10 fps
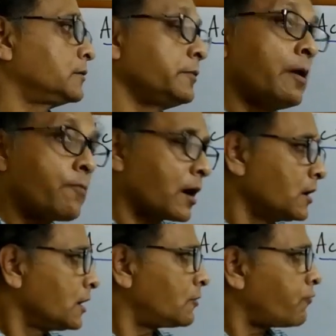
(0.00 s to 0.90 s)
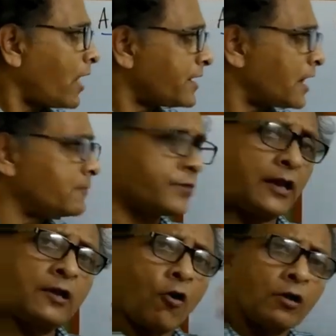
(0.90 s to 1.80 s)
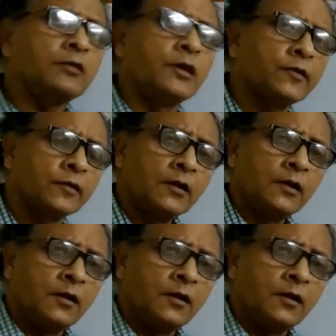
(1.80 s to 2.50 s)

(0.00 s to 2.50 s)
remember. Now, why I am telling all this?